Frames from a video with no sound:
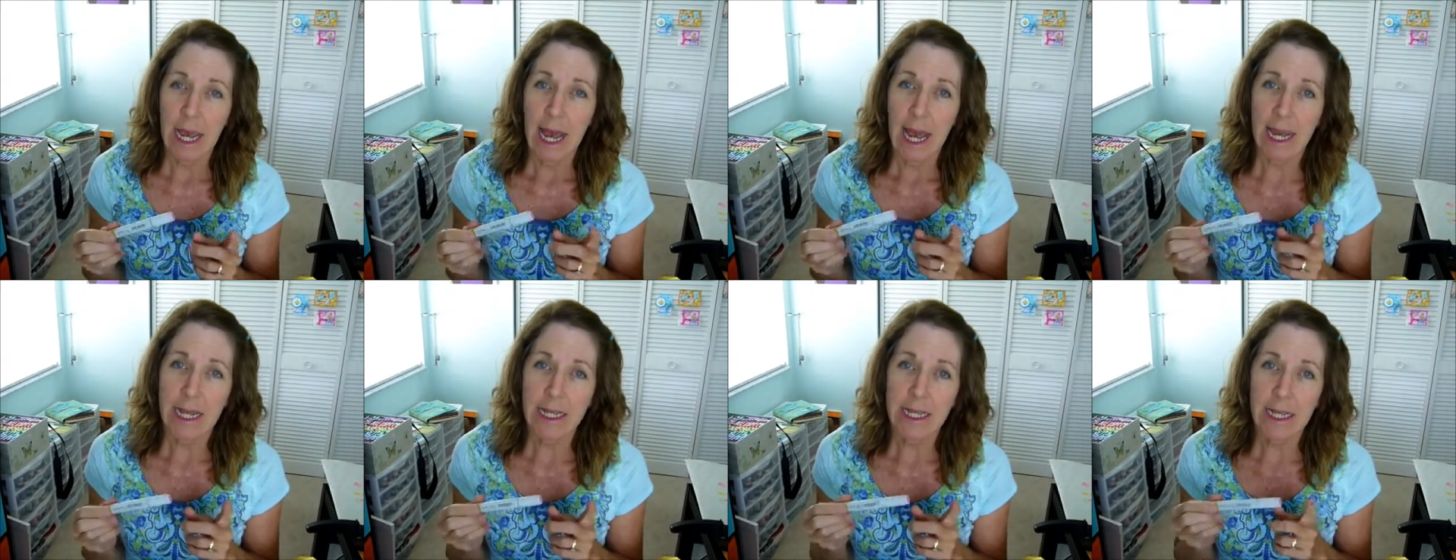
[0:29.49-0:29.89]

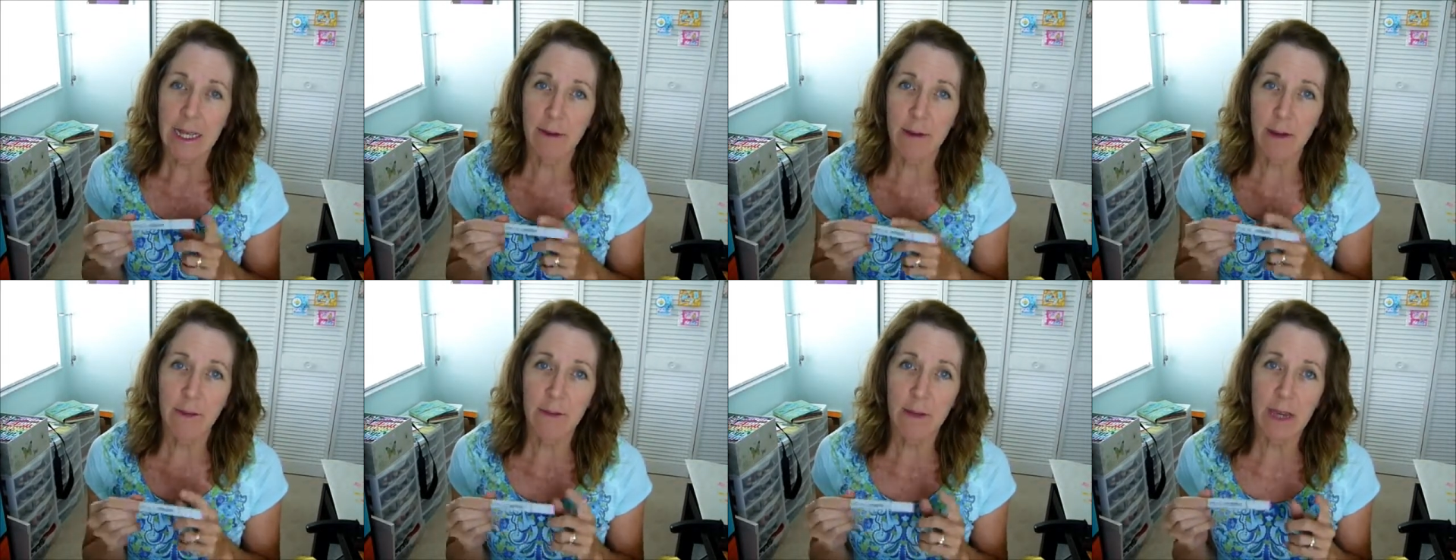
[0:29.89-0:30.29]
and
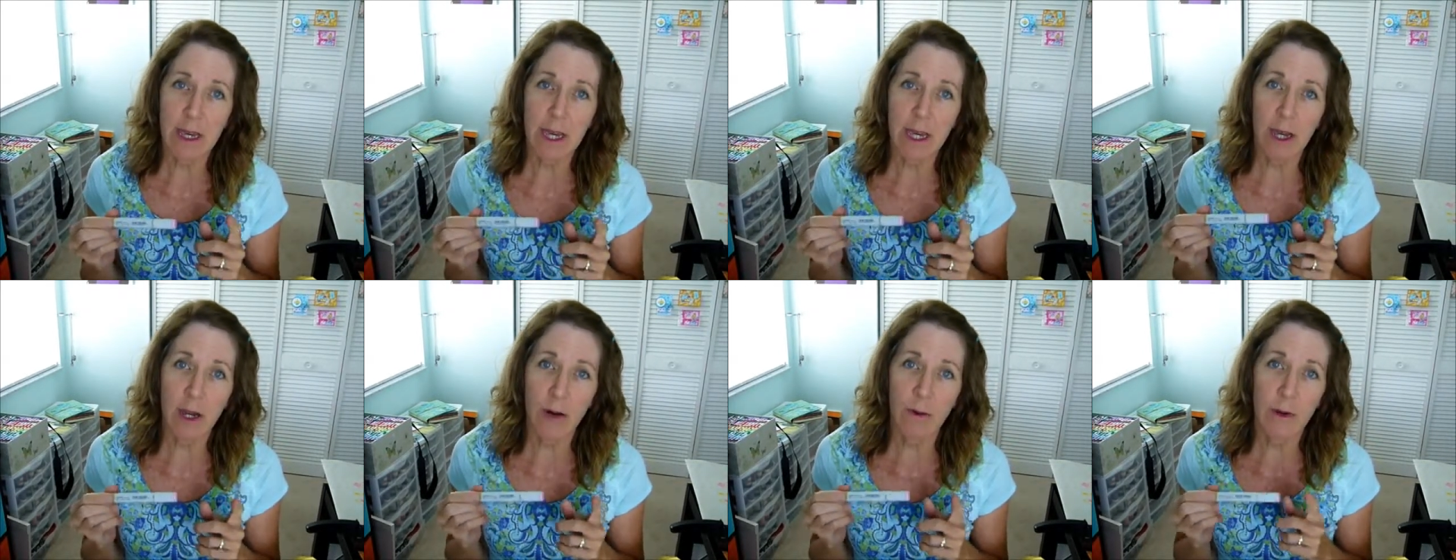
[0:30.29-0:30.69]
some of
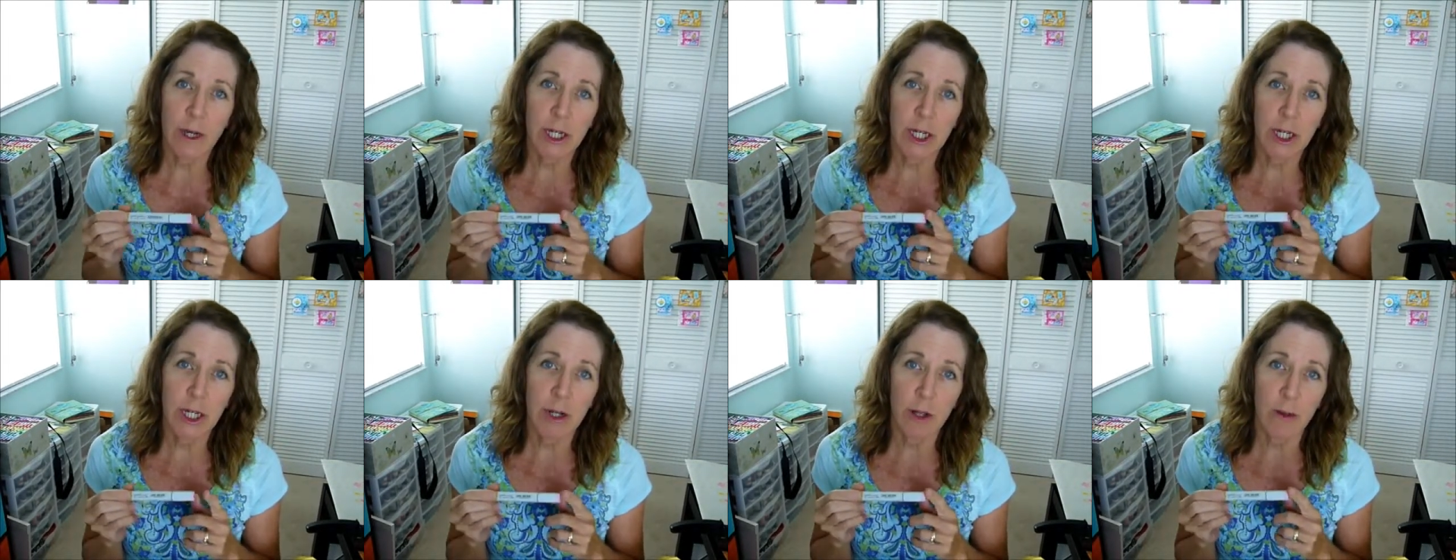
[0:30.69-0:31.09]
the
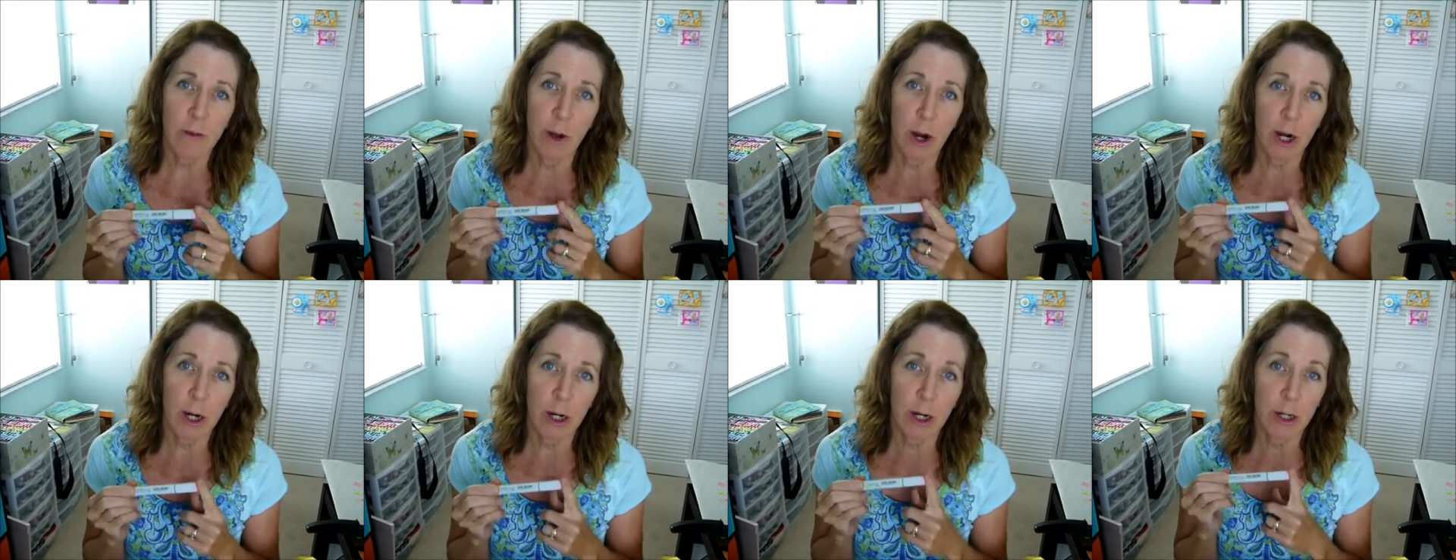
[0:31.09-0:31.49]
original
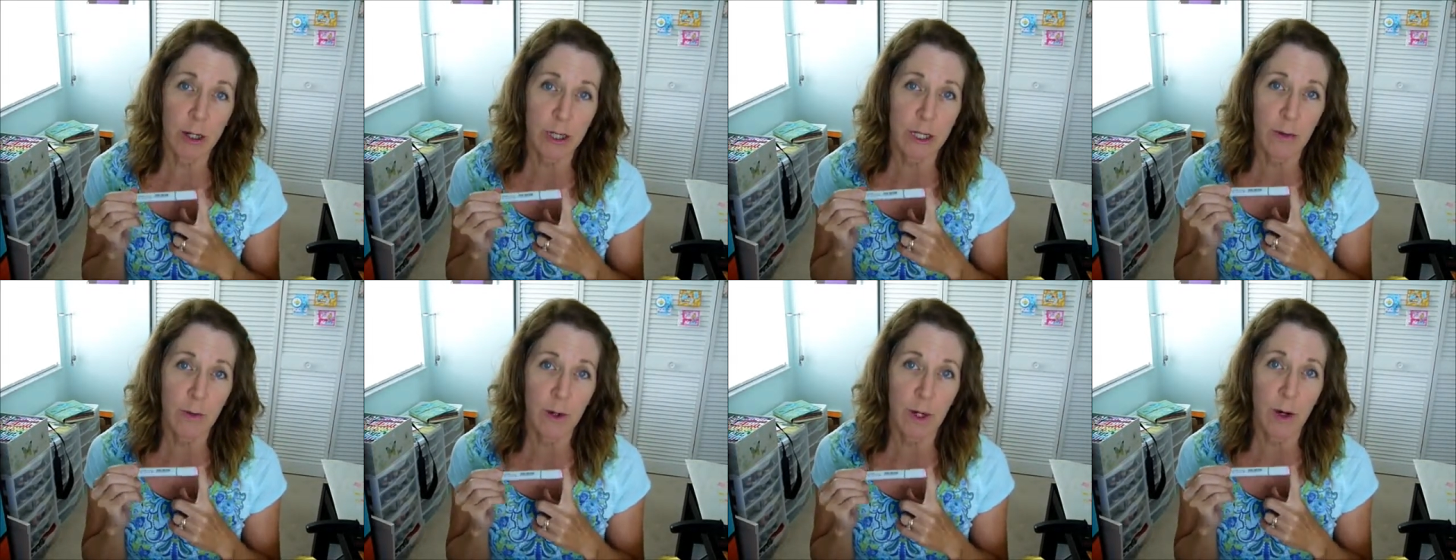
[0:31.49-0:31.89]
markers
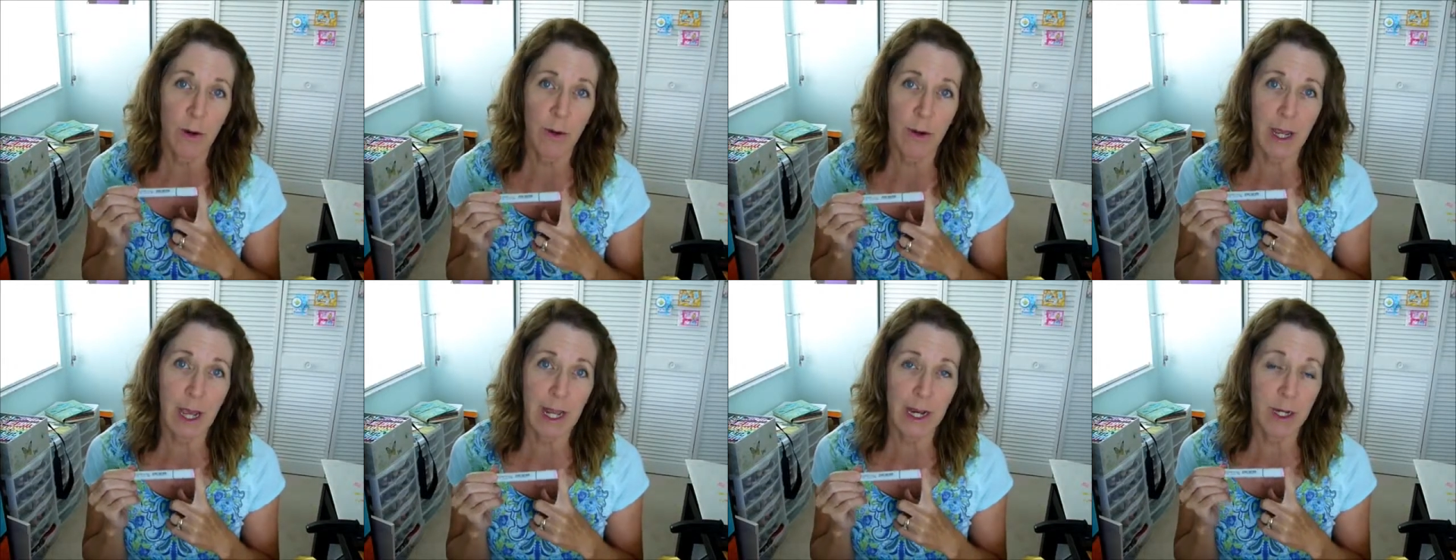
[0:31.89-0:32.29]
that were
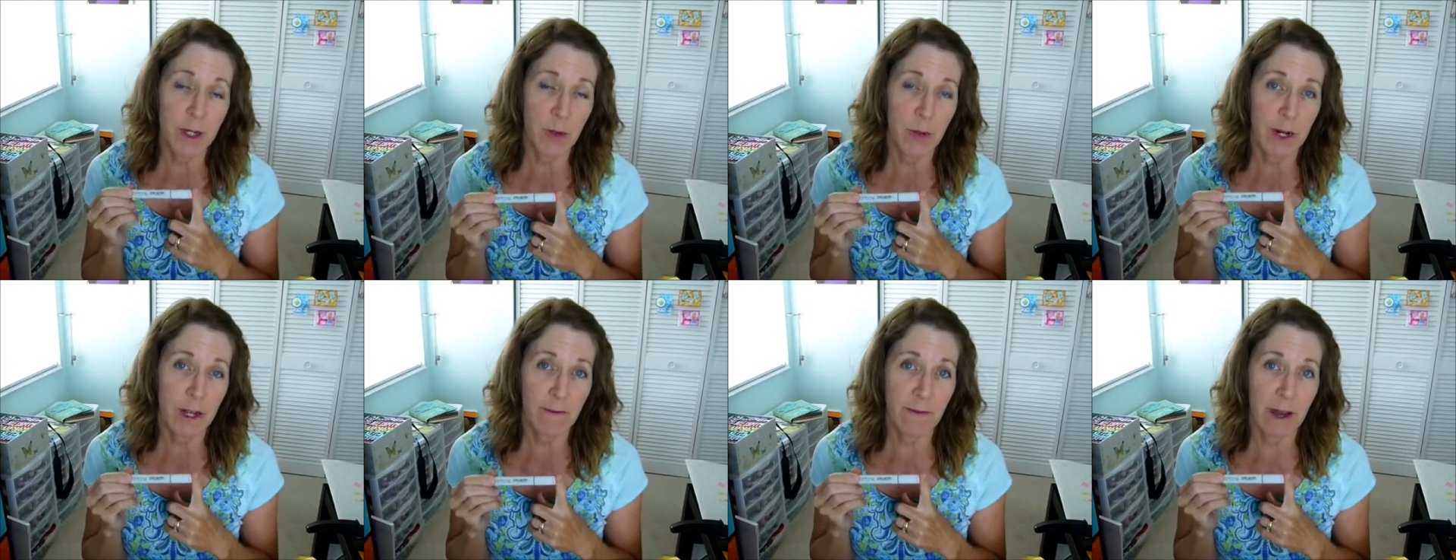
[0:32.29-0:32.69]
created
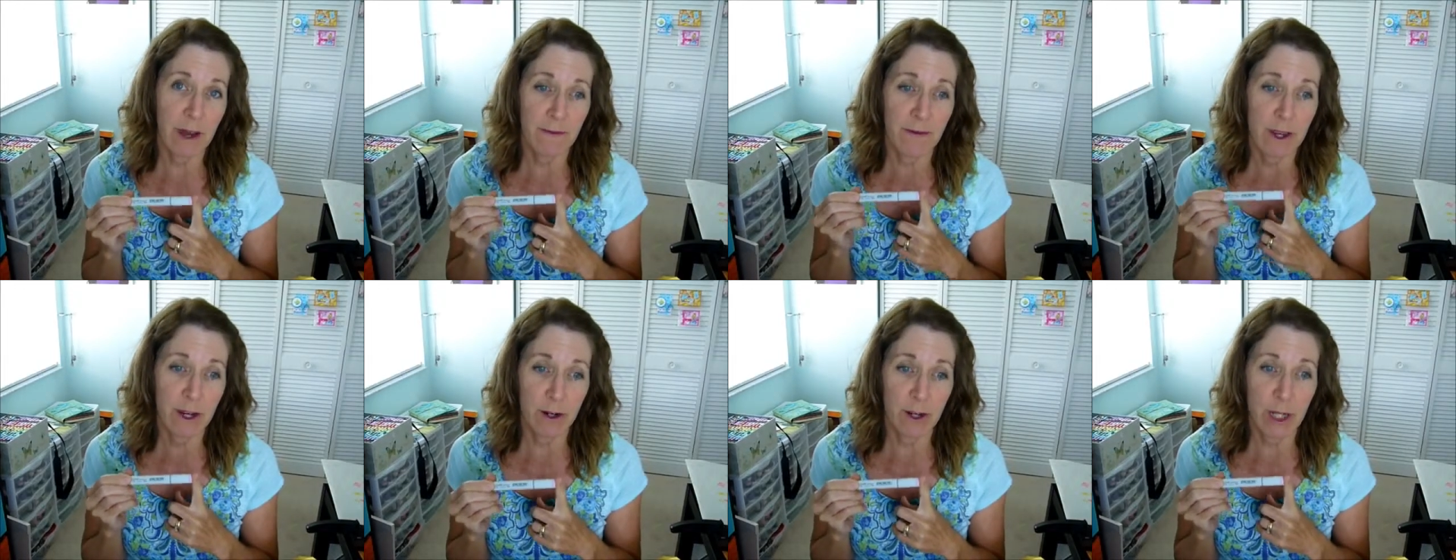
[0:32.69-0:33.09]

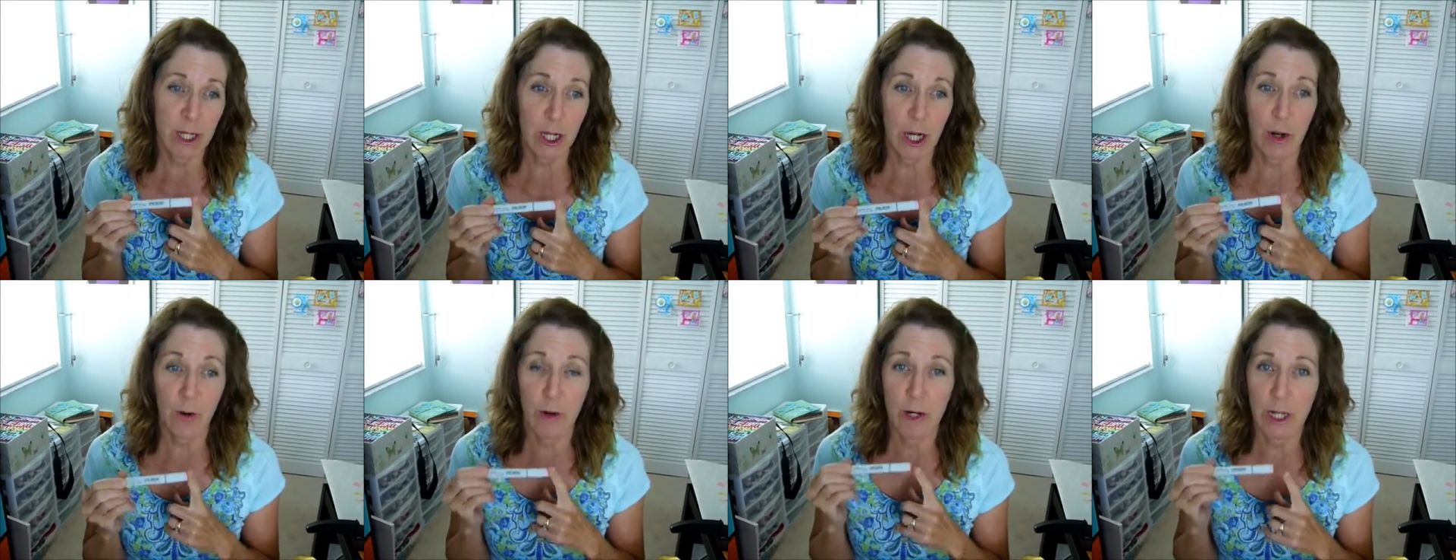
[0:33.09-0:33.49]
25 years
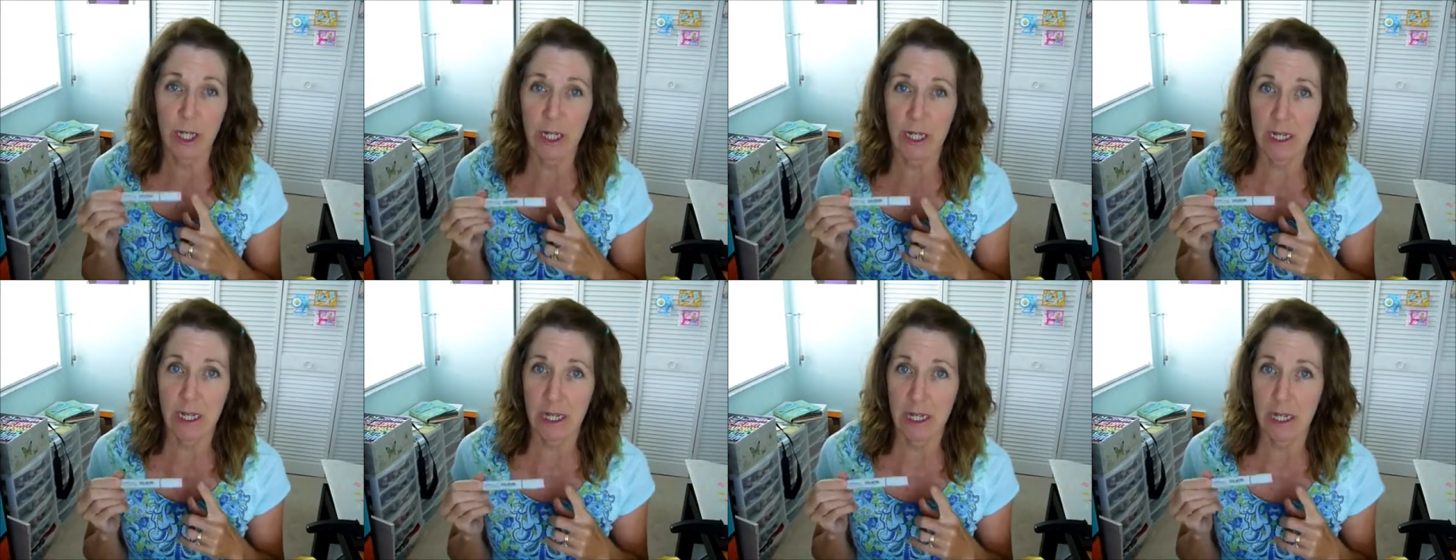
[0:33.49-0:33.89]
ago are
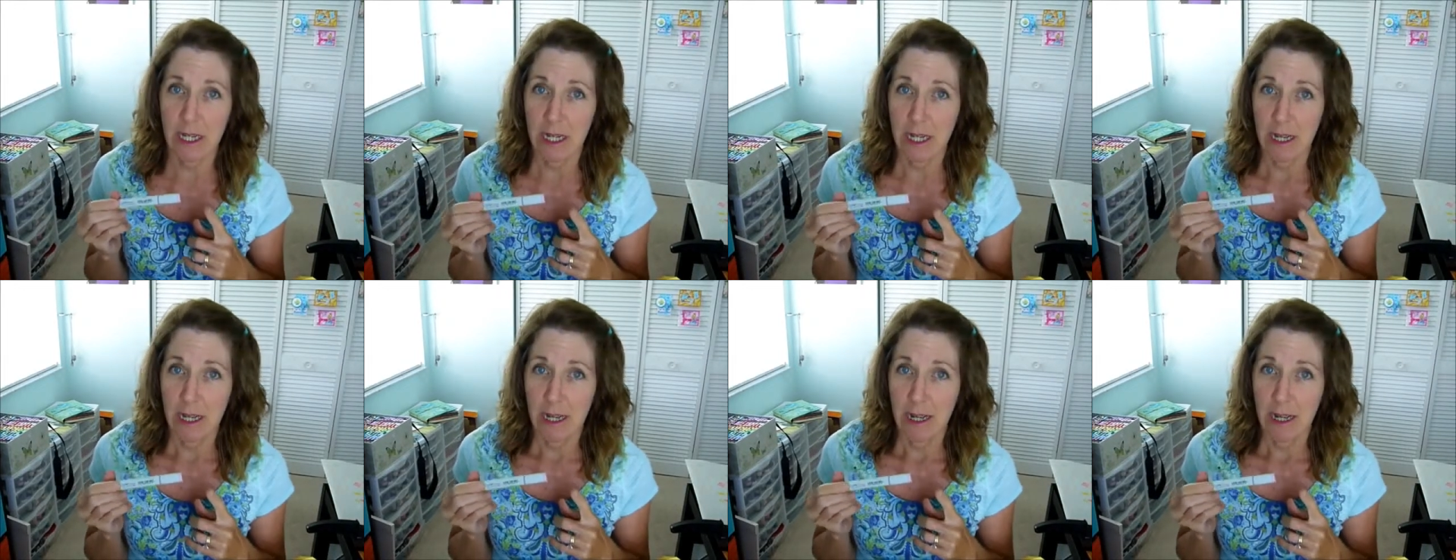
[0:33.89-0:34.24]
still